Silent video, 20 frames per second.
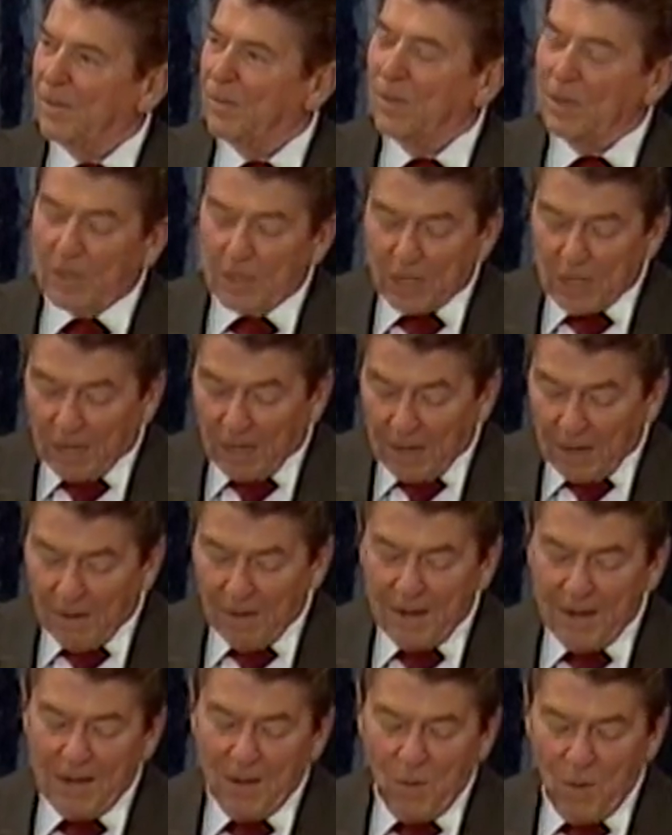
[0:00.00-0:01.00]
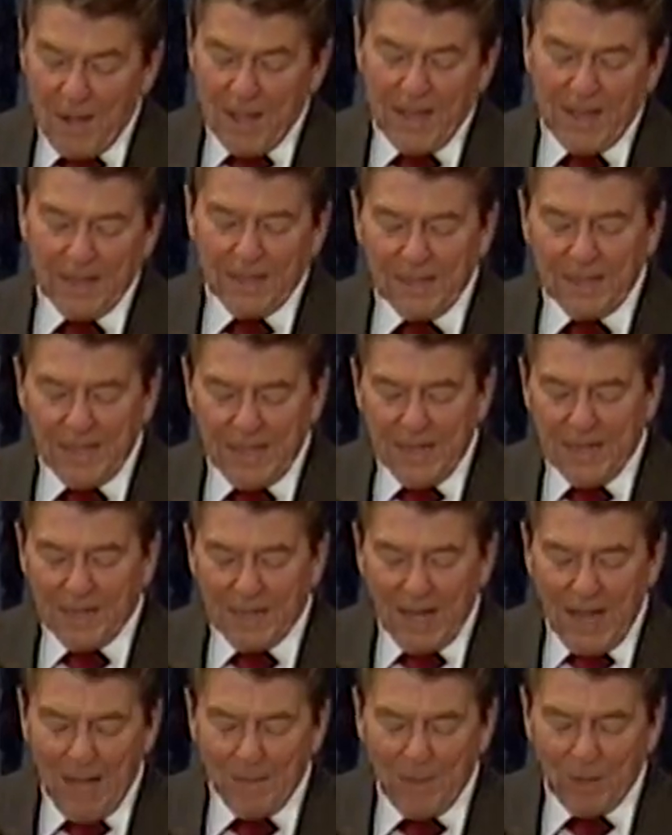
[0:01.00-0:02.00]
we're clearing away the
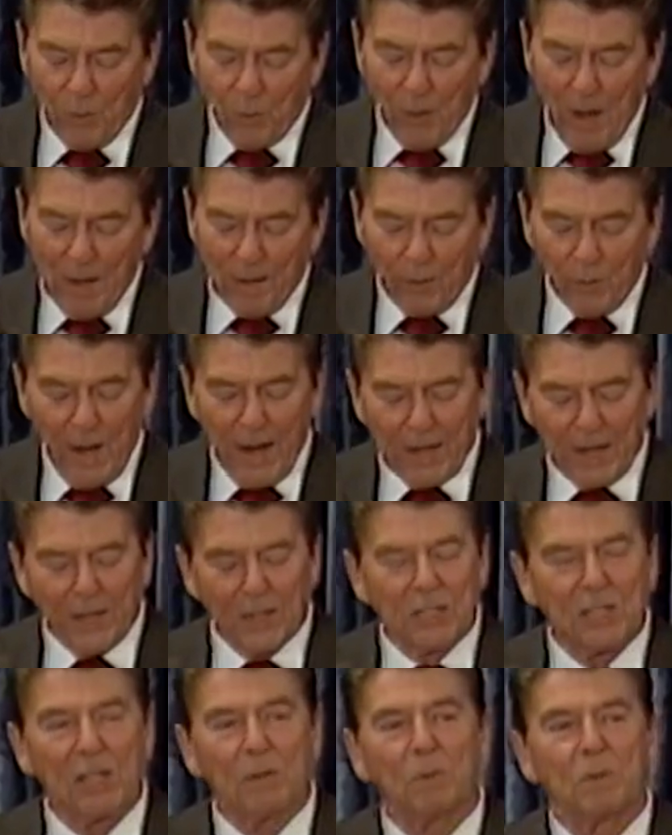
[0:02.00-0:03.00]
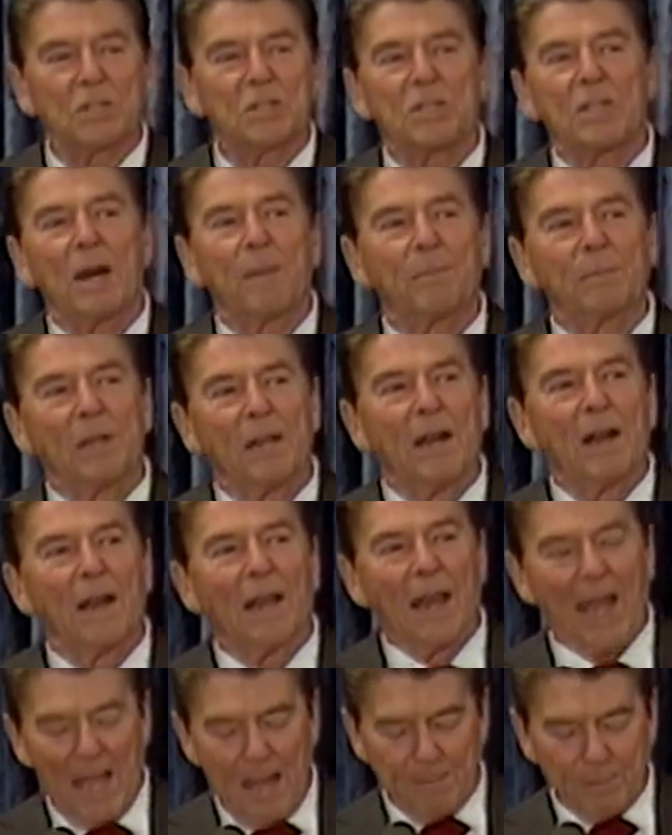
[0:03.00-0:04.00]
economic wreckage that was dumped in
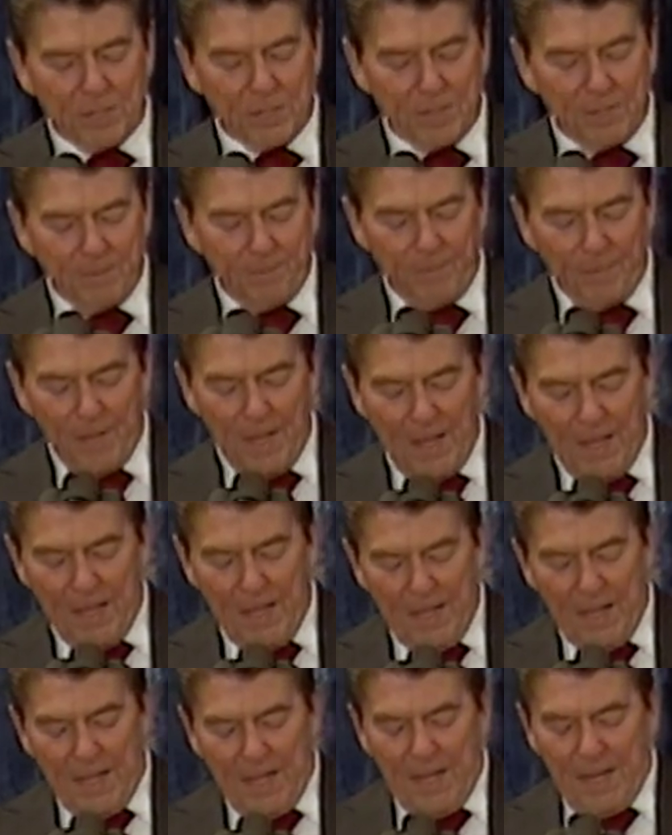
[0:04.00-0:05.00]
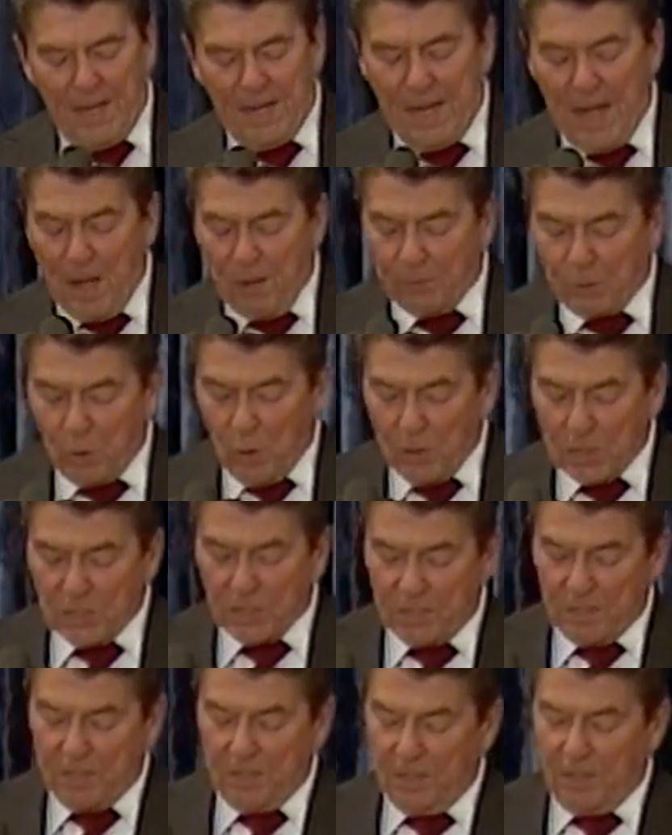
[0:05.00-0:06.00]
our laps. Now, of
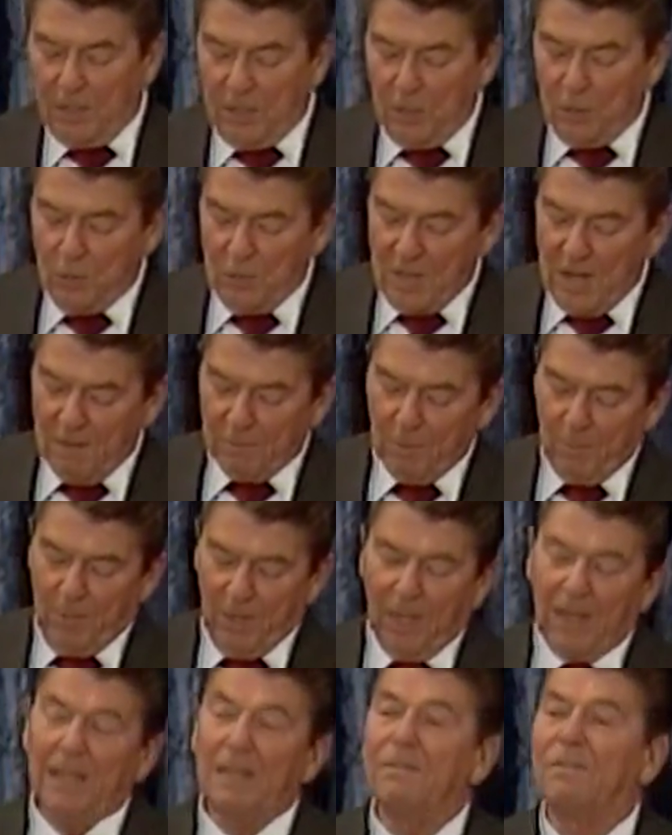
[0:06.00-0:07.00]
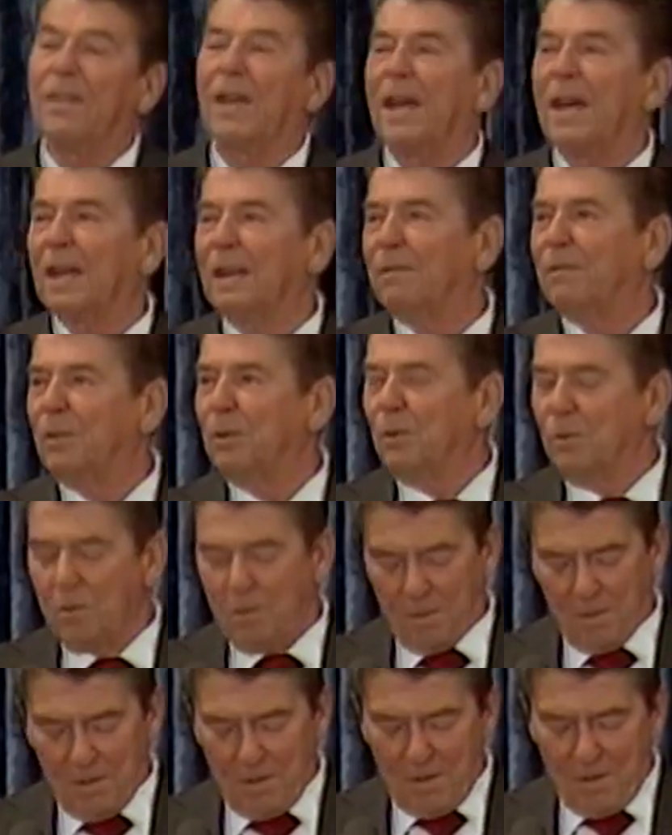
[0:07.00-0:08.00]
course, you'd never believe that if
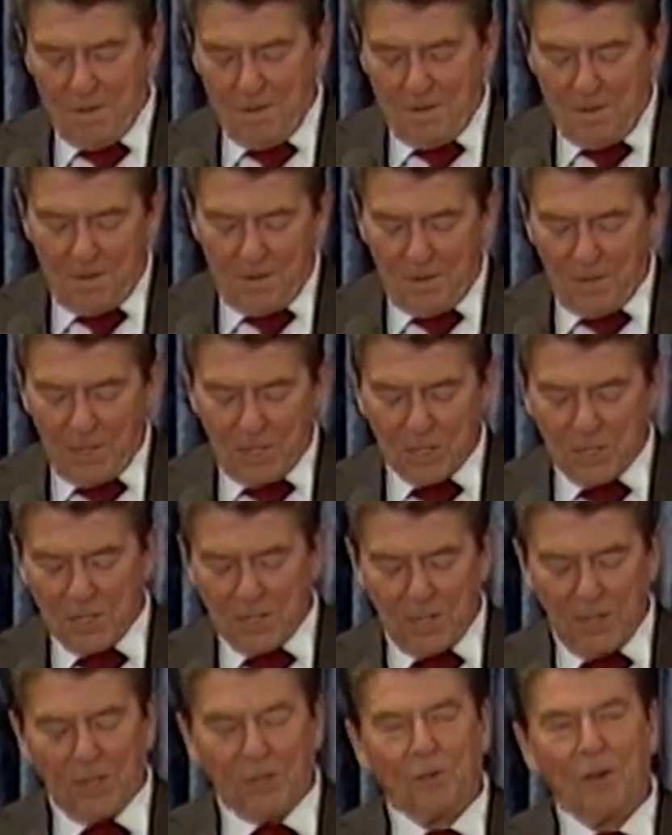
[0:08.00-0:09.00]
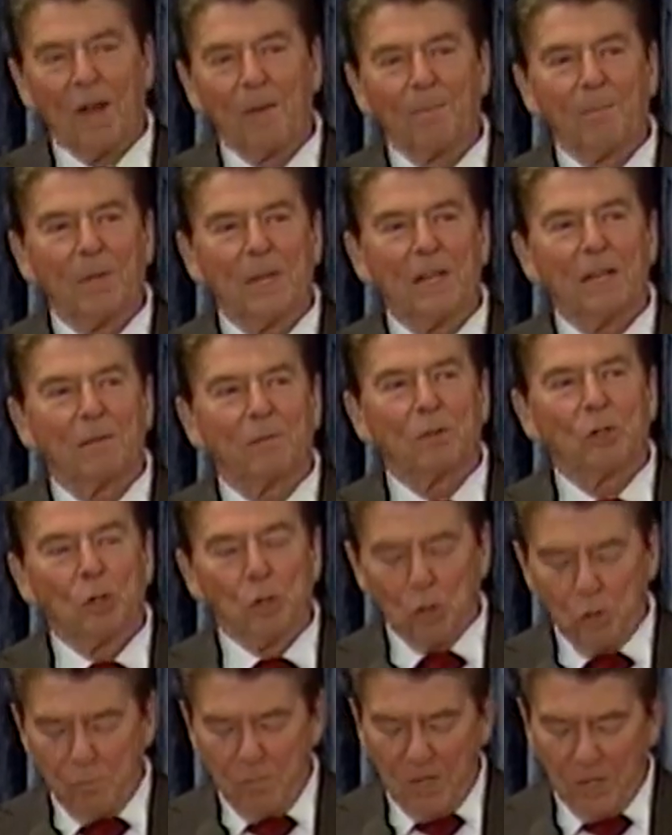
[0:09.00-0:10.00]
you listened to the drumbeat of
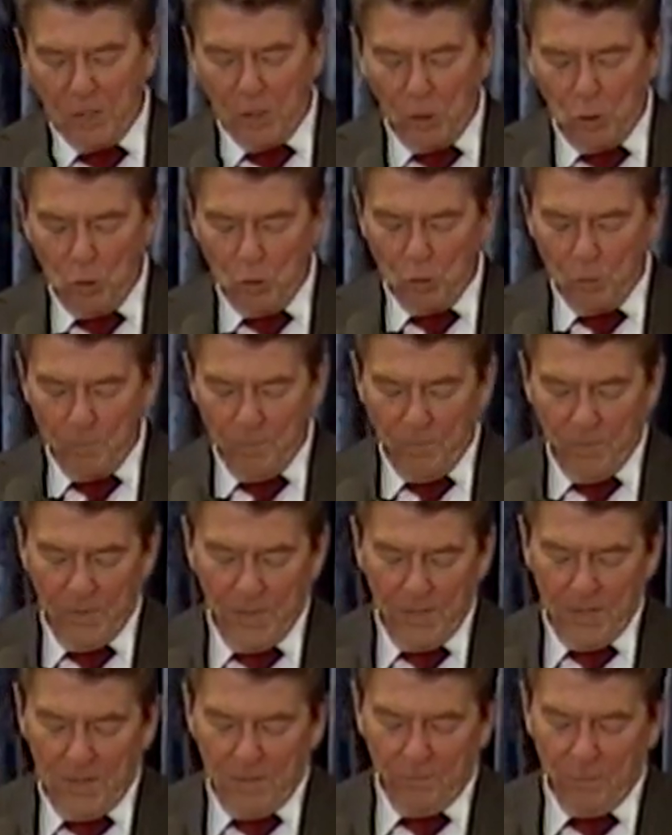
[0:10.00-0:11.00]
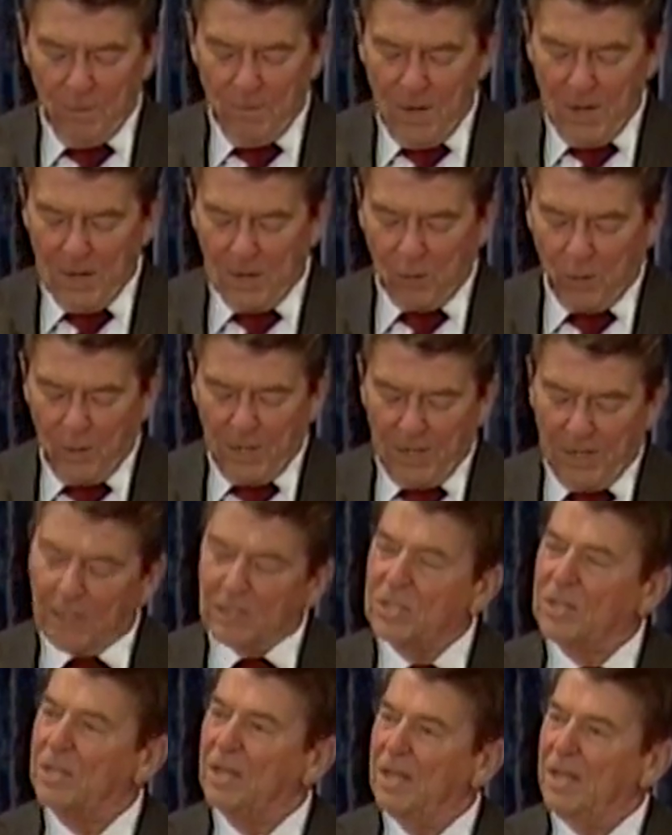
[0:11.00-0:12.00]
doom and gloom from our
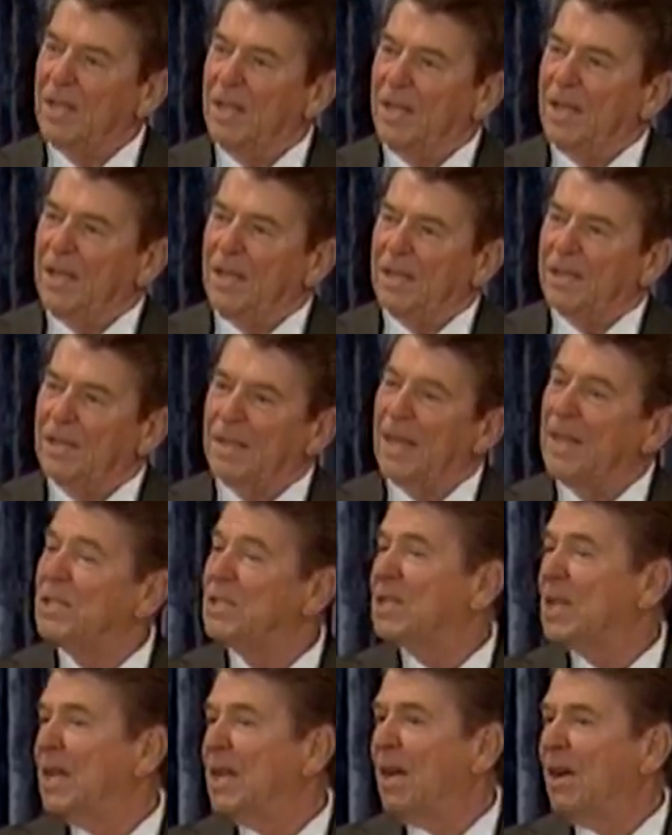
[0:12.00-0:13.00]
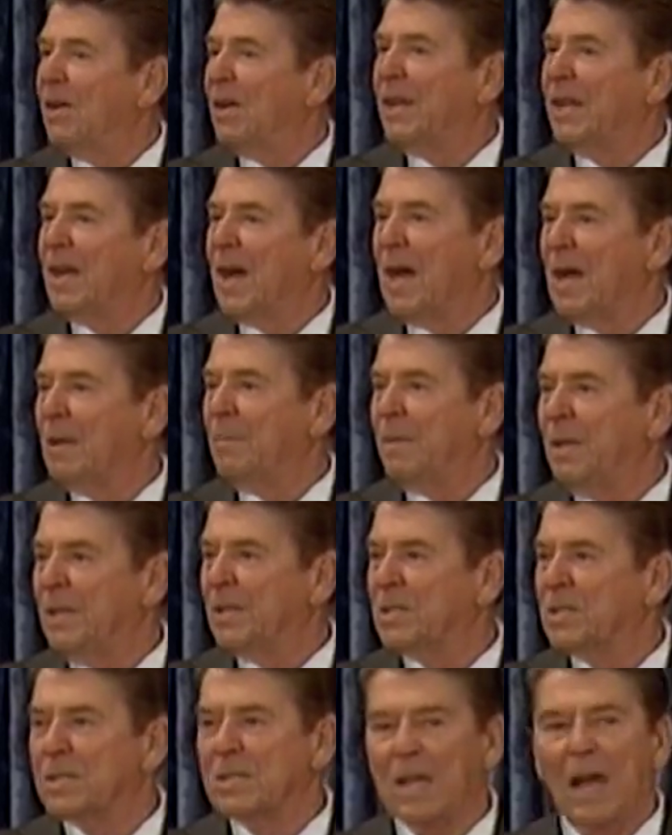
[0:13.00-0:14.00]
critics. They say our economy
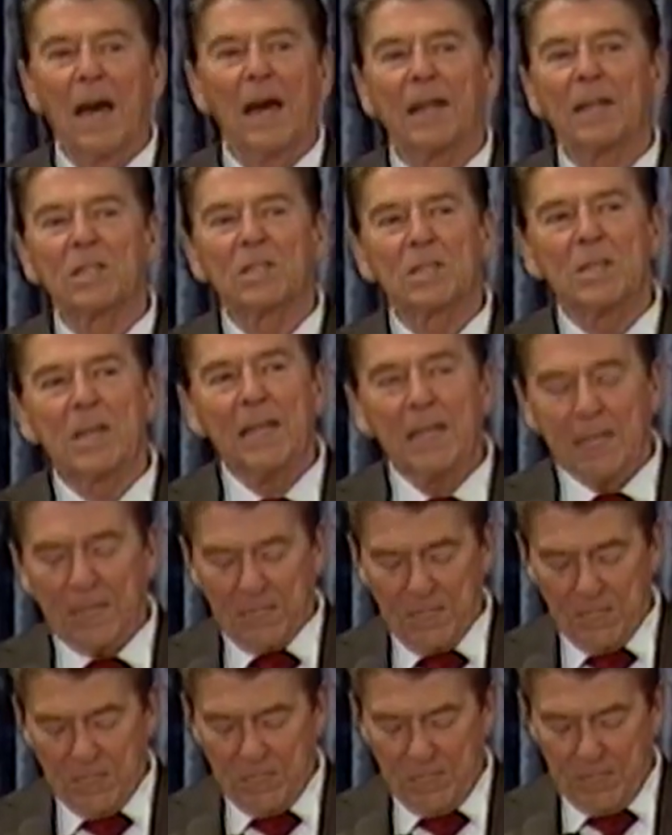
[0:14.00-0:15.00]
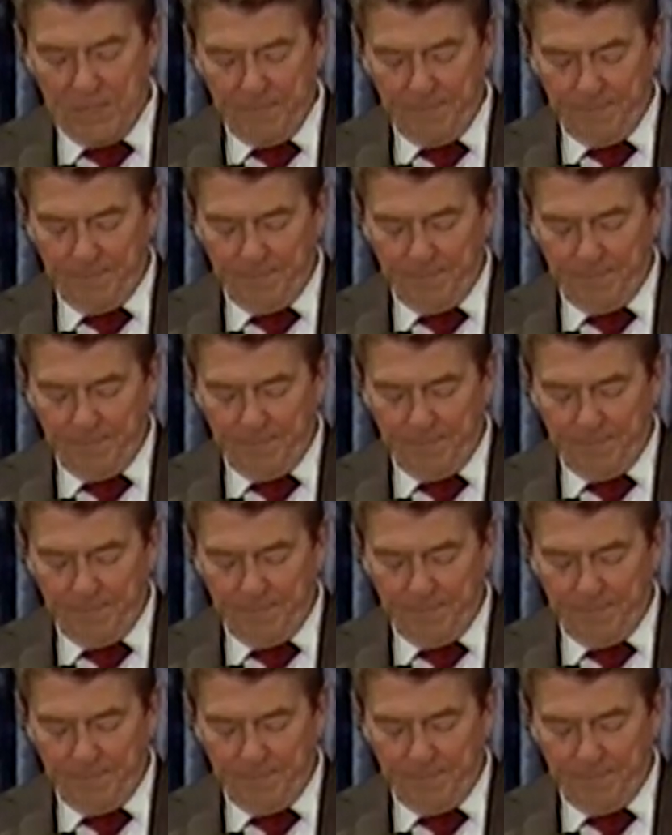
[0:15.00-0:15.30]
is on its knees.